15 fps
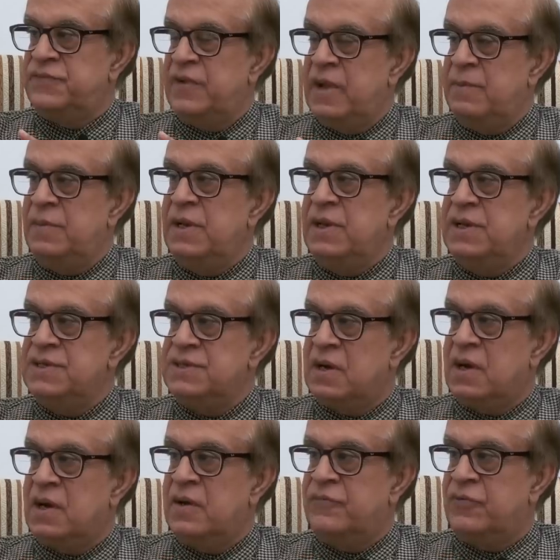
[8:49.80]
families
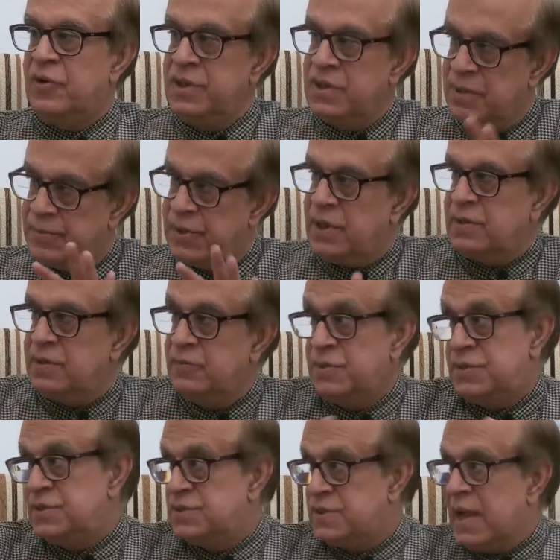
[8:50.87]
are falling apart,
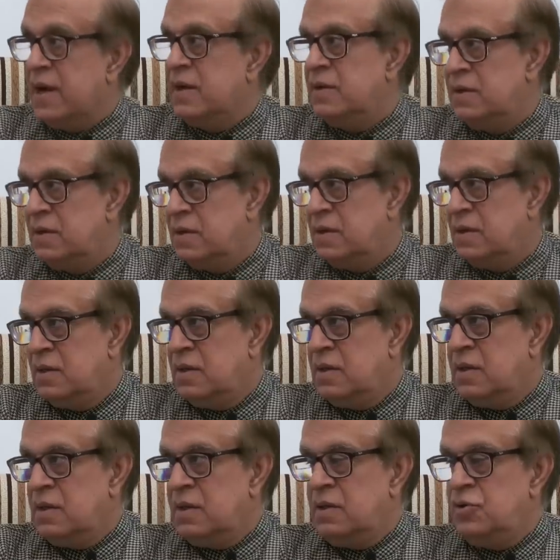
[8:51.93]
which is sad,
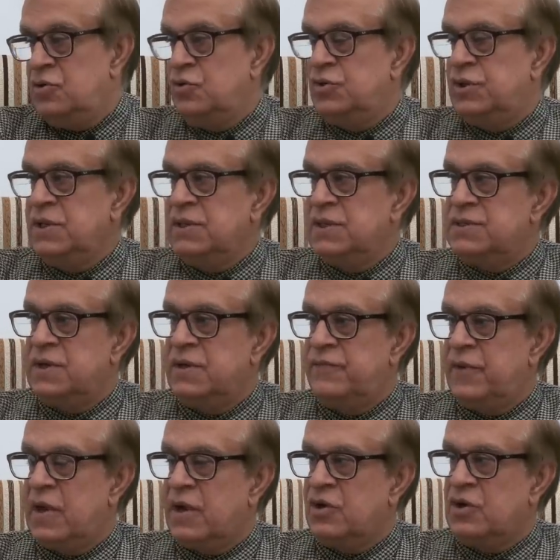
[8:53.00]
do you think there's an
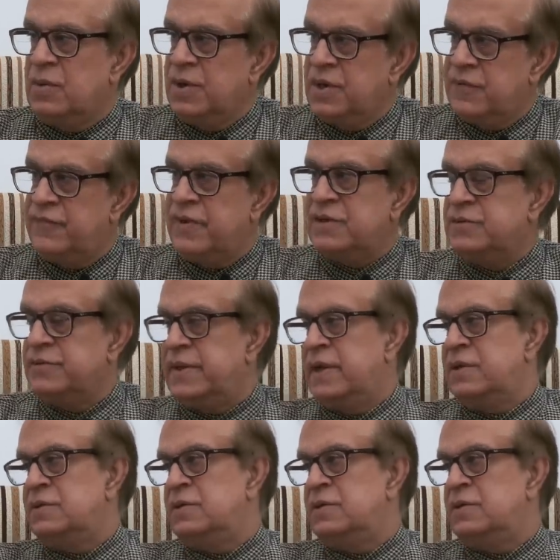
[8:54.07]
economic effect of that?